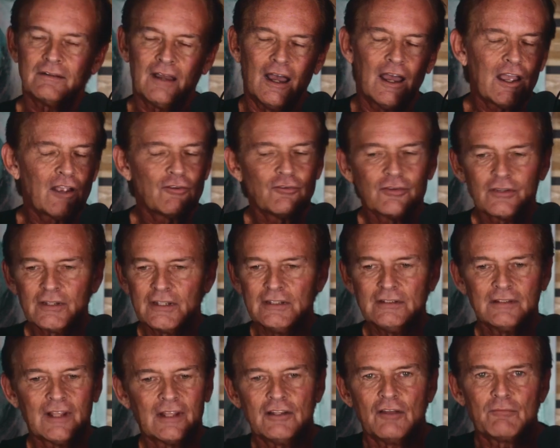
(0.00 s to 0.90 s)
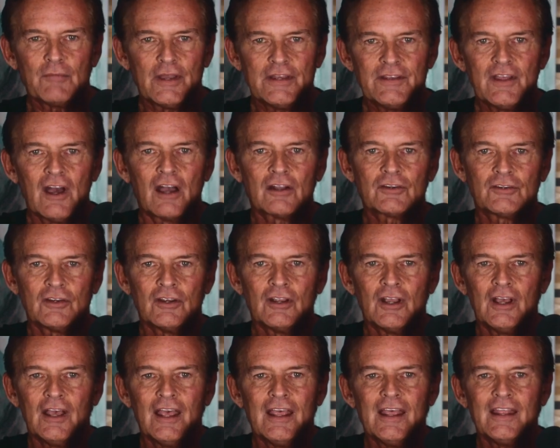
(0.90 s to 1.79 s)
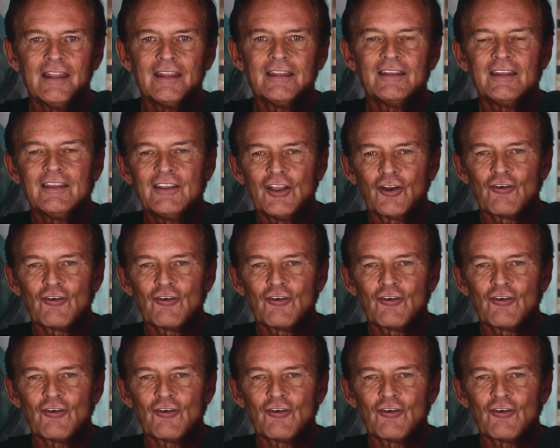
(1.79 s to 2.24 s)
I love my doctor, they